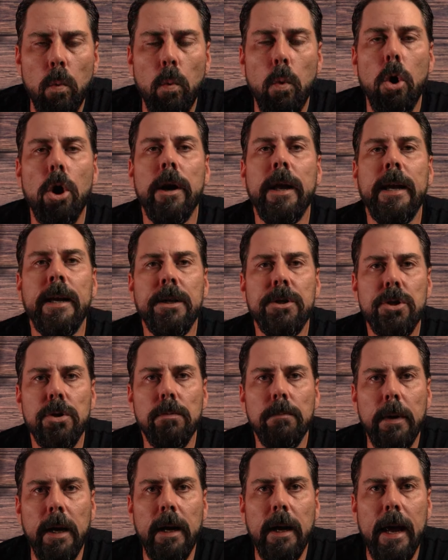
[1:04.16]
wanting to
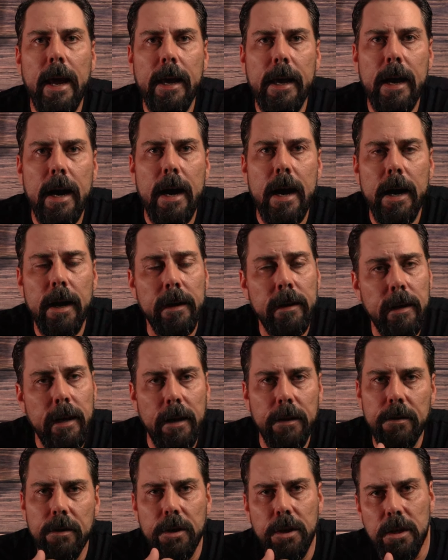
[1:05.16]
meet a guy.
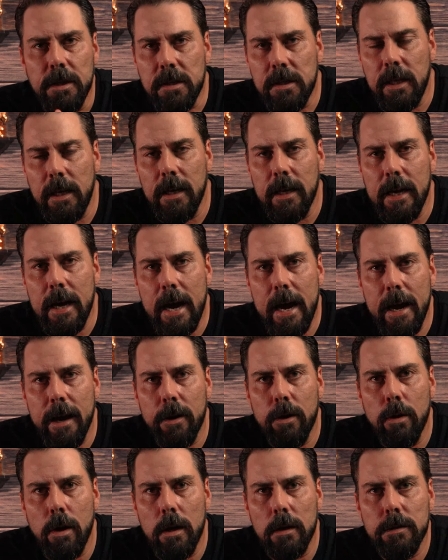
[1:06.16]
Either you see a guy
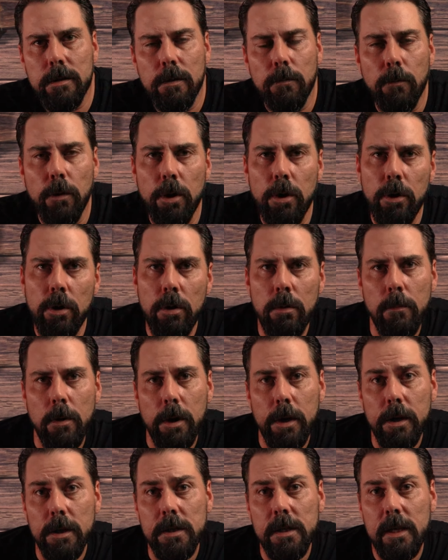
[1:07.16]
across the room,
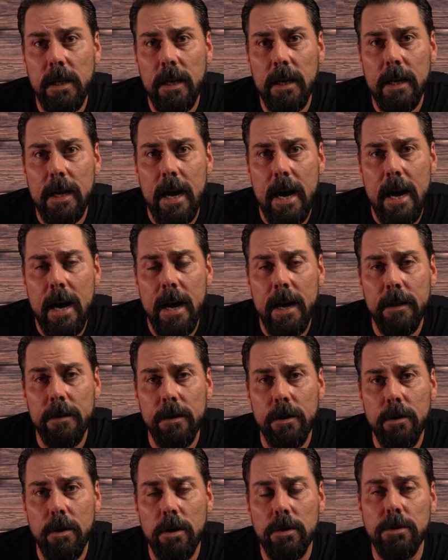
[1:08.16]
or you see a guy in
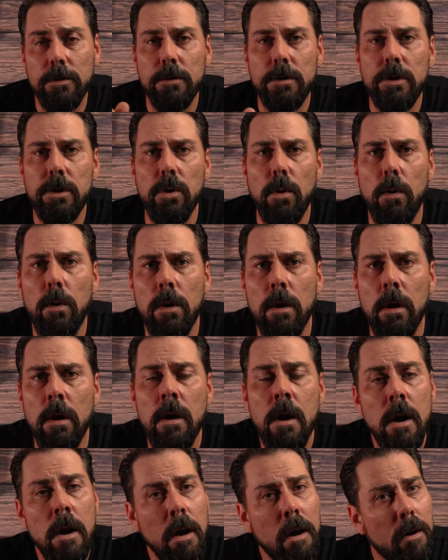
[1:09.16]
the grocery
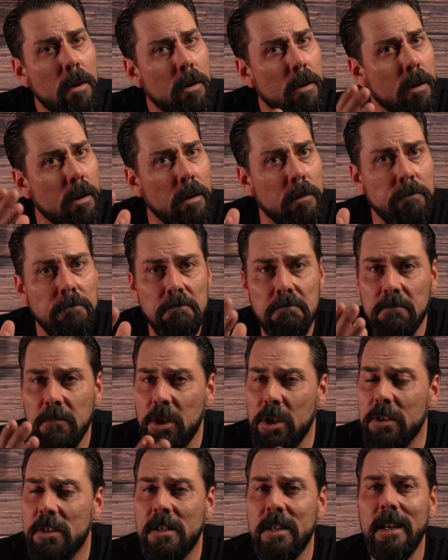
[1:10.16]
store, or
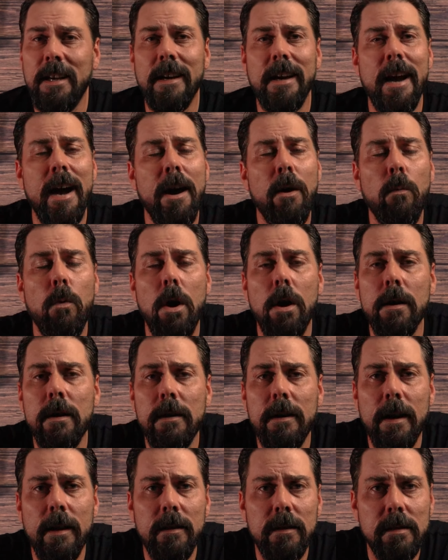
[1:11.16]
you see a guy
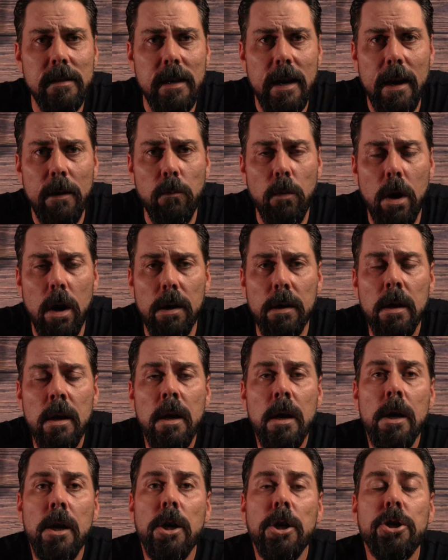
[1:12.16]
walking down the sidewalk.
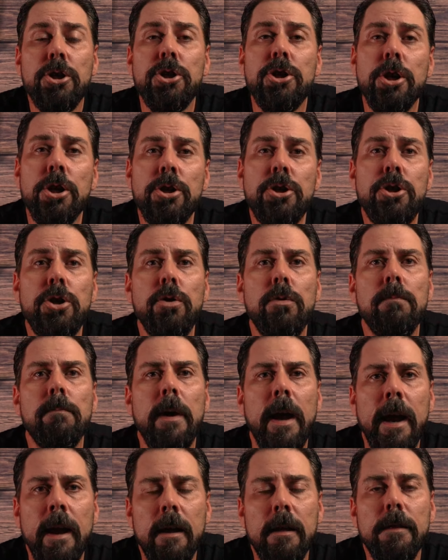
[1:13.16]
Should you
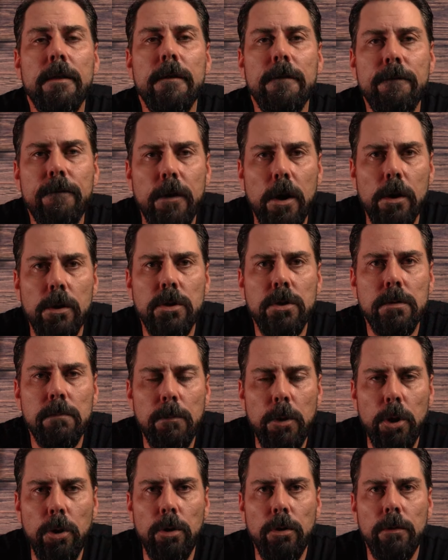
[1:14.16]
make the first
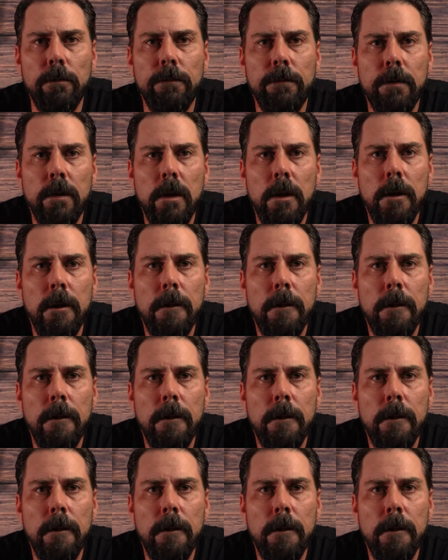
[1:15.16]
move